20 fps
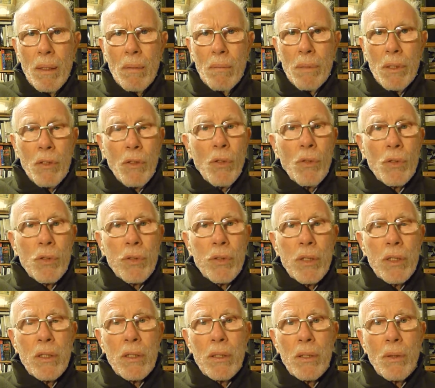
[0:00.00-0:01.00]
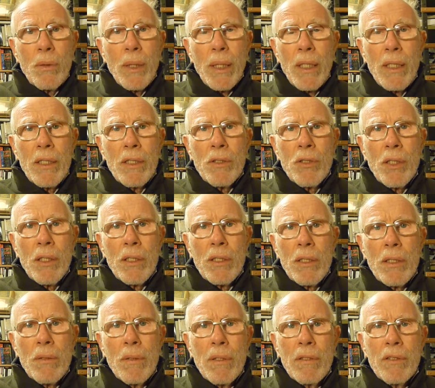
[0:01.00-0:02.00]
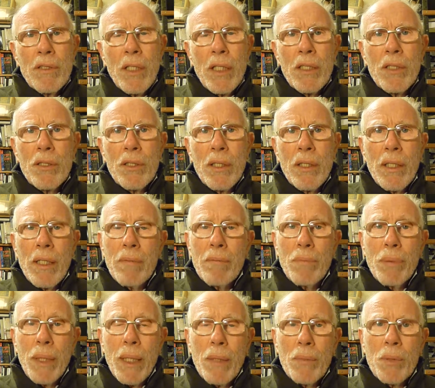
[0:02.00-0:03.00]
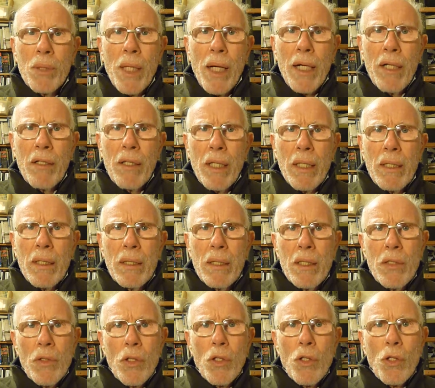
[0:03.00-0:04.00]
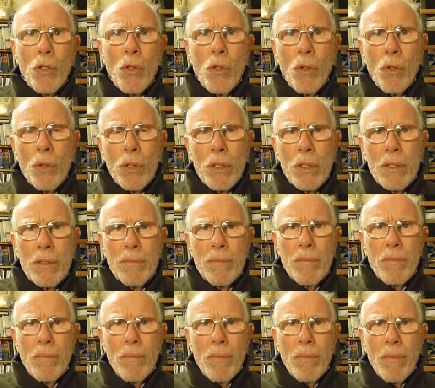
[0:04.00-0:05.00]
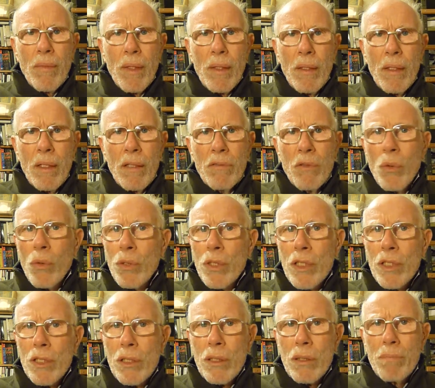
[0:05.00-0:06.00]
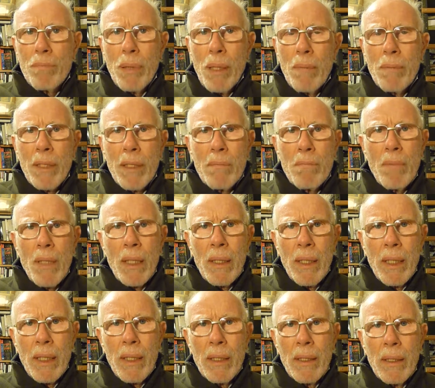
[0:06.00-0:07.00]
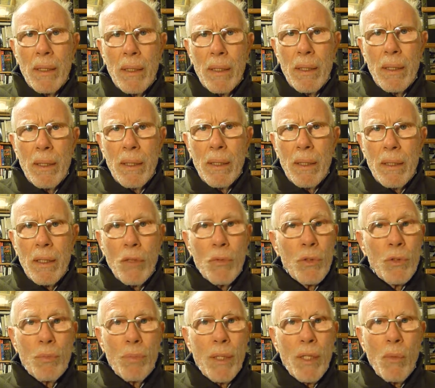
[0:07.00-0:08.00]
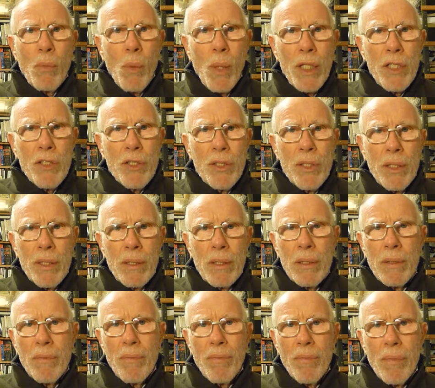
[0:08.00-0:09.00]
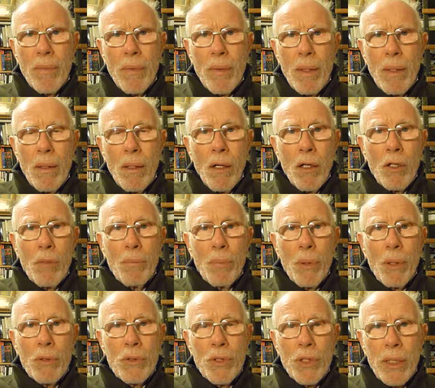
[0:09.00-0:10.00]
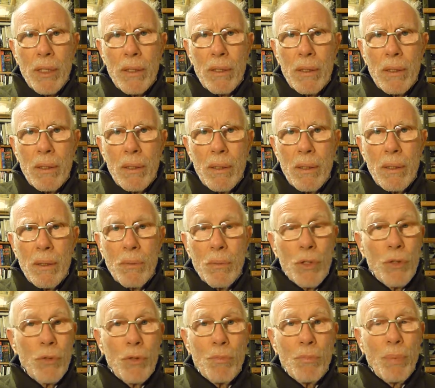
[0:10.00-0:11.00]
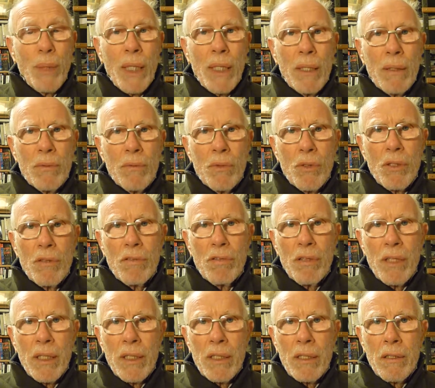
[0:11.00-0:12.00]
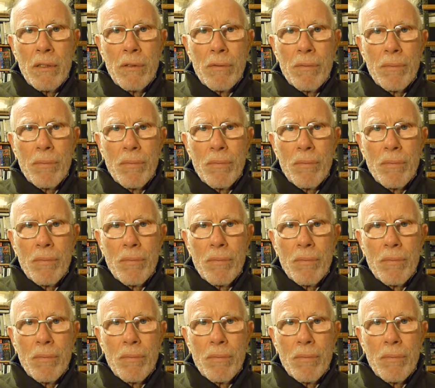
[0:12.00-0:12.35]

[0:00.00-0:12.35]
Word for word: But of course, this quickly changed to irritation and then perhaps anger at the thought of all this public money that was being wasted on a project which was bound to fail.